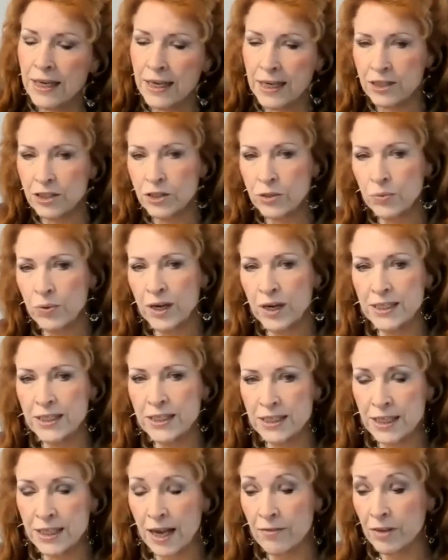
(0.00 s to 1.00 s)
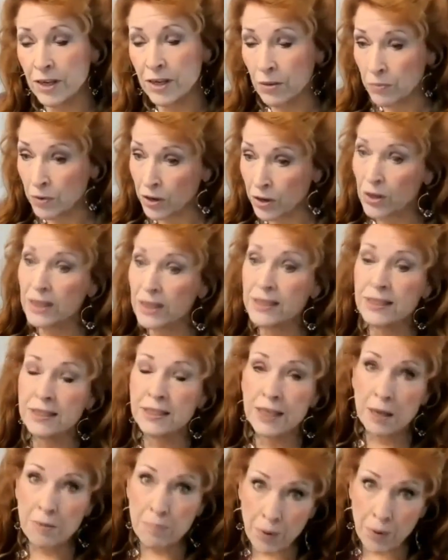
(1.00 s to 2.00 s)
in 27, and we're going to
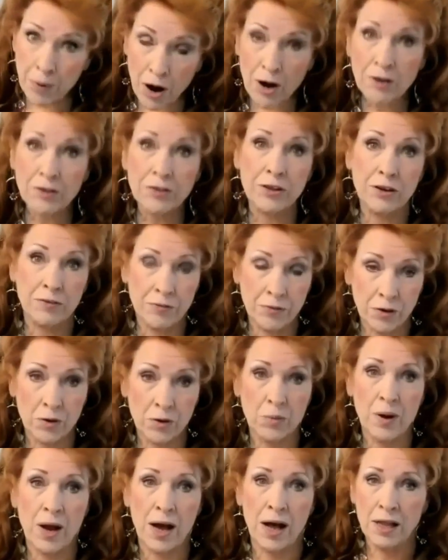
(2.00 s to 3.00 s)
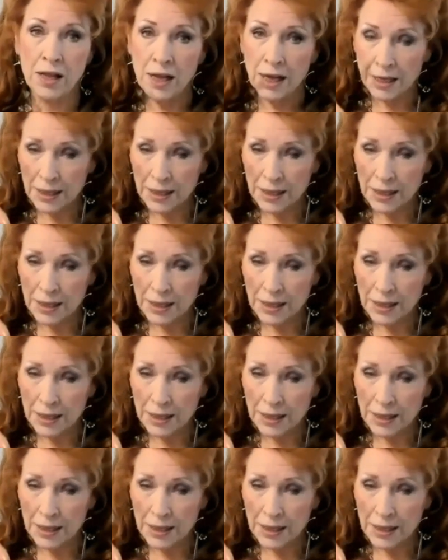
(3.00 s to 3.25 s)
stay parked there for a while